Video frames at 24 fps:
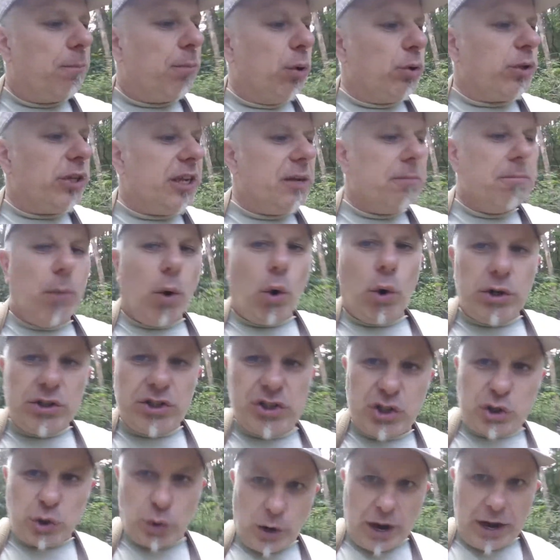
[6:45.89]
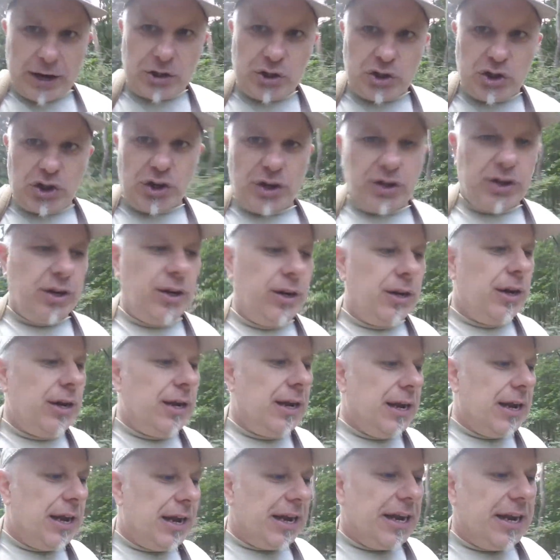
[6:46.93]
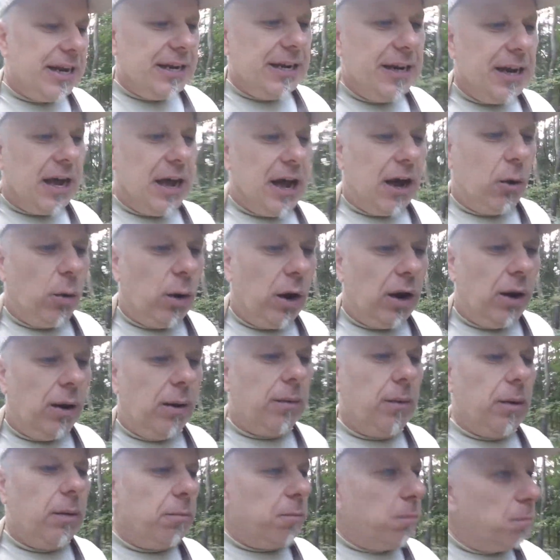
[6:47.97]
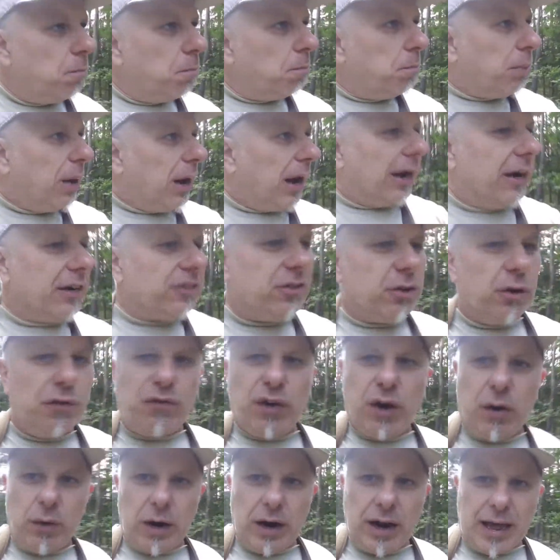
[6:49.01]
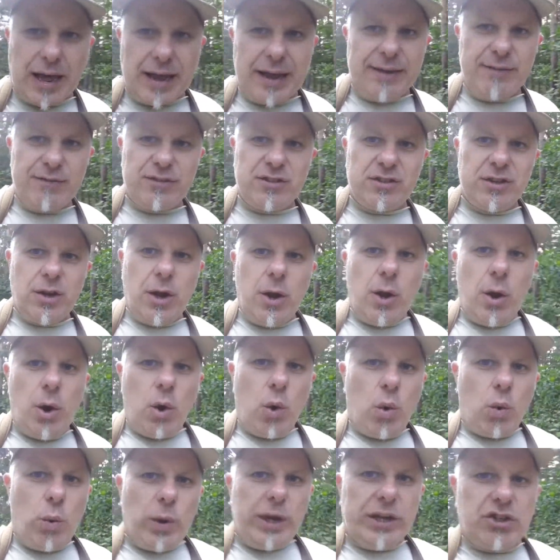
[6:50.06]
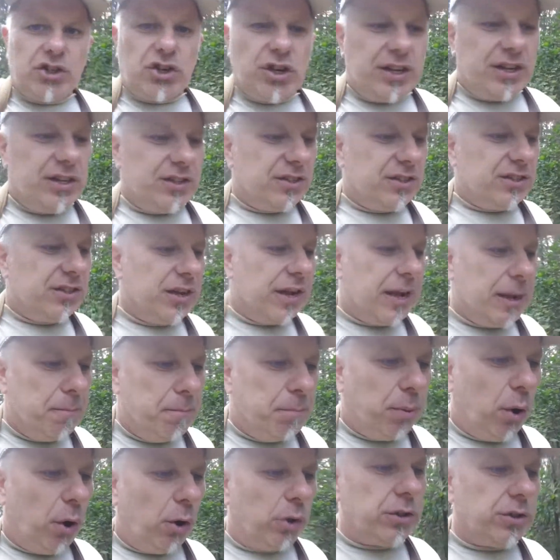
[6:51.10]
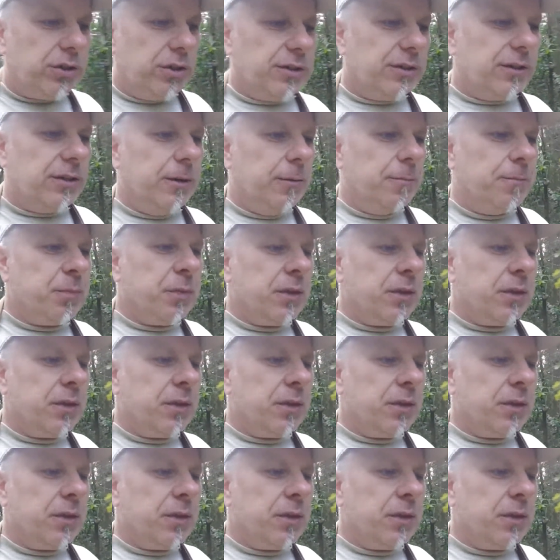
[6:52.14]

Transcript: putting more structure in our parts of our lives, which is important.